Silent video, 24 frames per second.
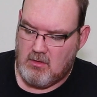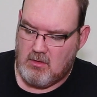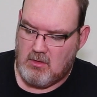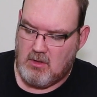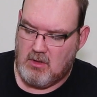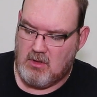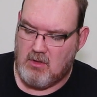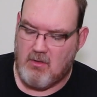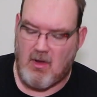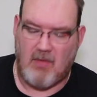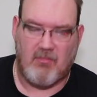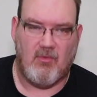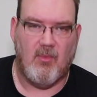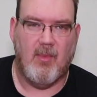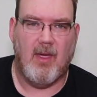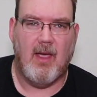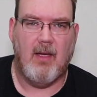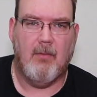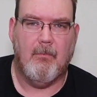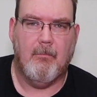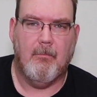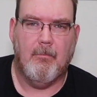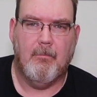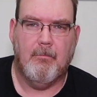You do have the
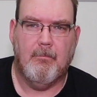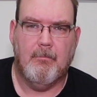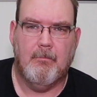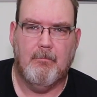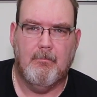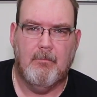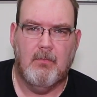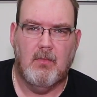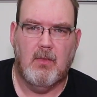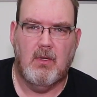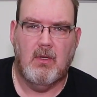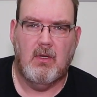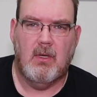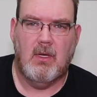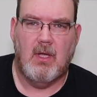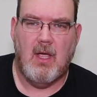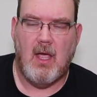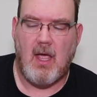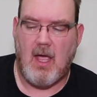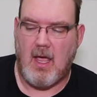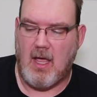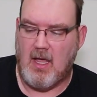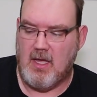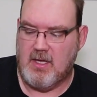map,
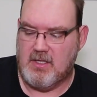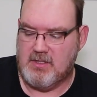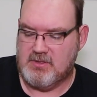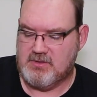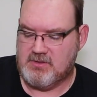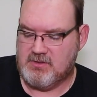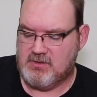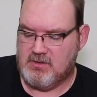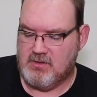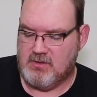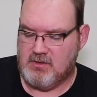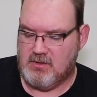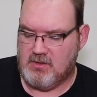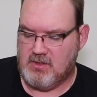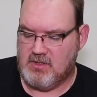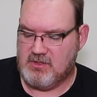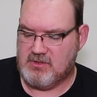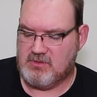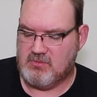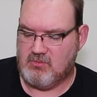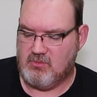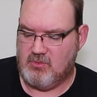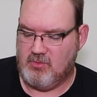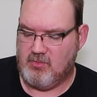as
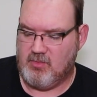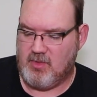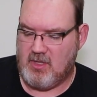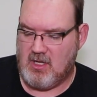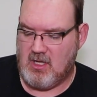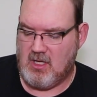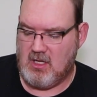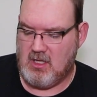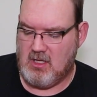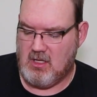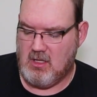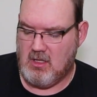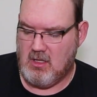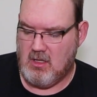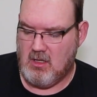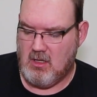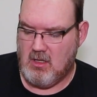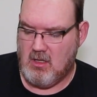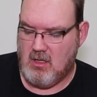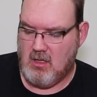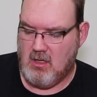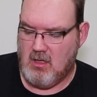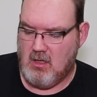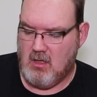this would be
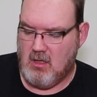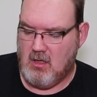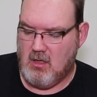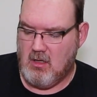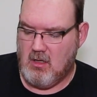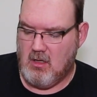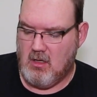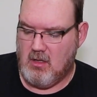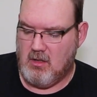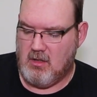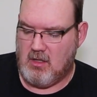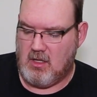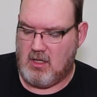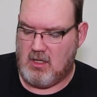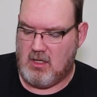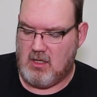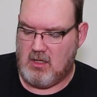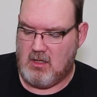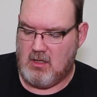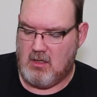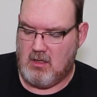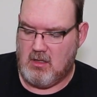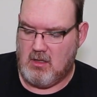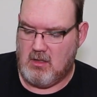
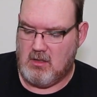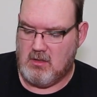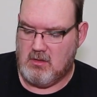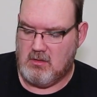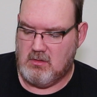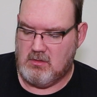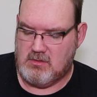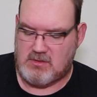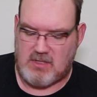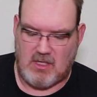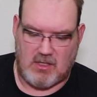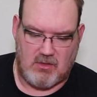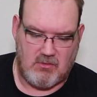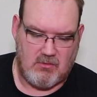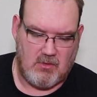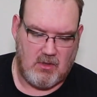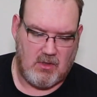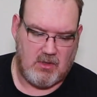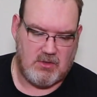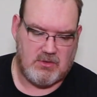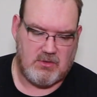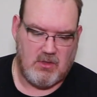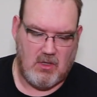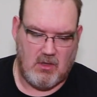the secondary
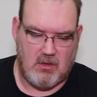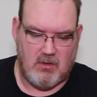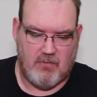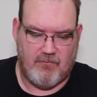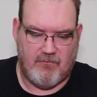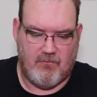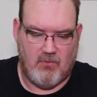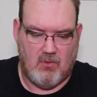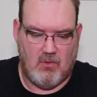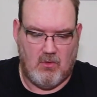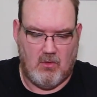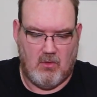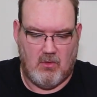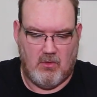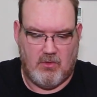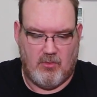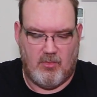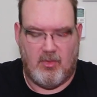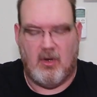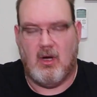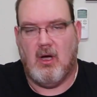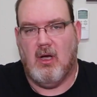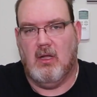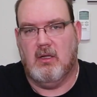controller for
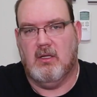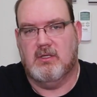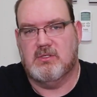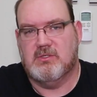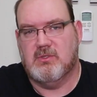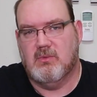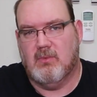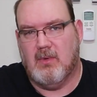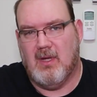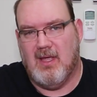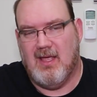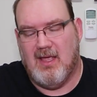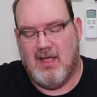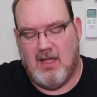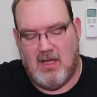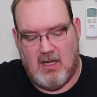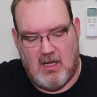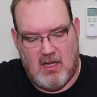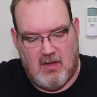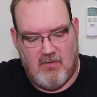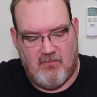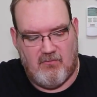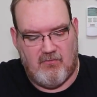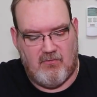the pilot to wear
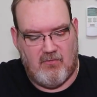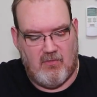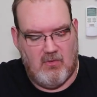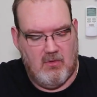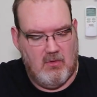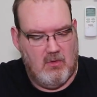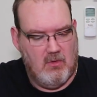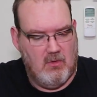if